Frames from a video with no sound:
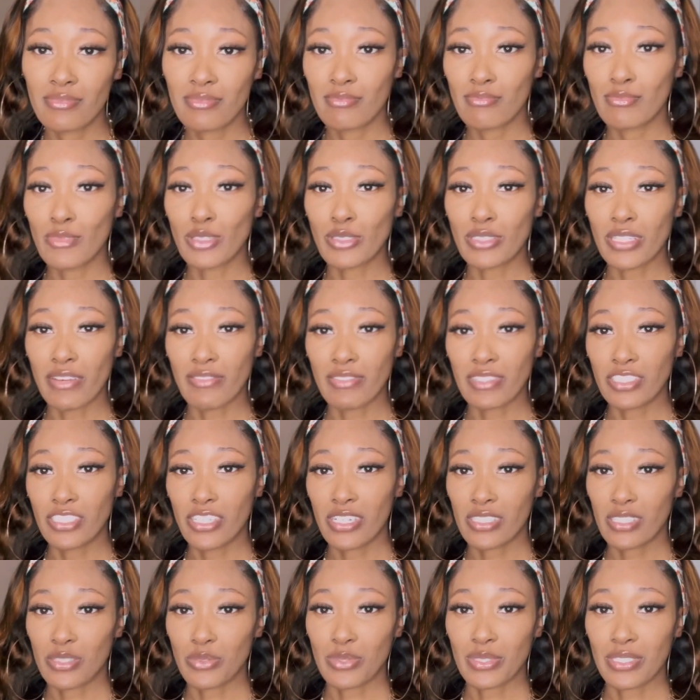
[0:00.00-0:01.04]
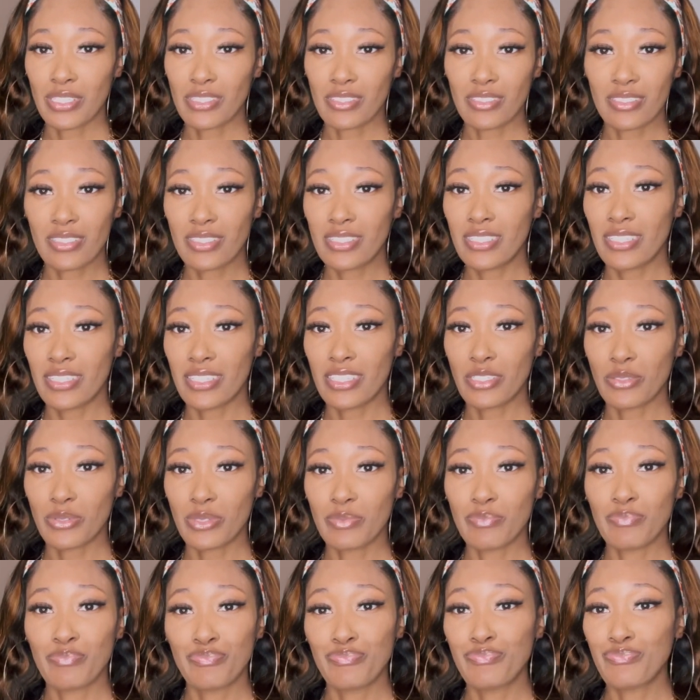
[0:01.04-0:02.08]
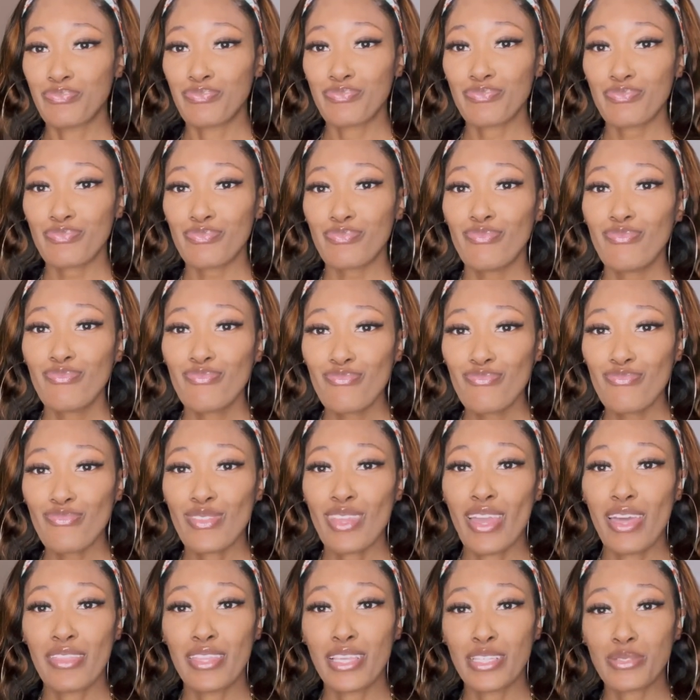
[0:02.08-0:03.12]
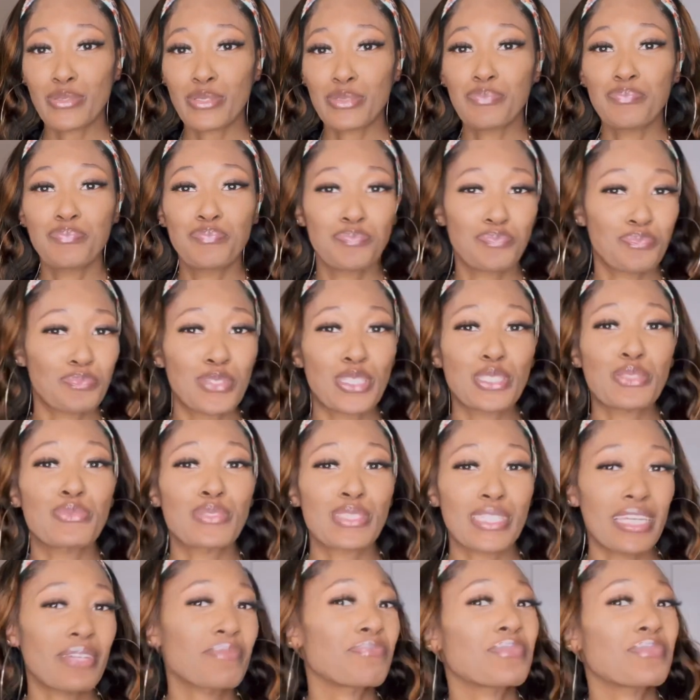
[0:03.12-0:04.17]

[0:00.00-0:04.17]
No, Stephanie, check this. Get this one. This one's it.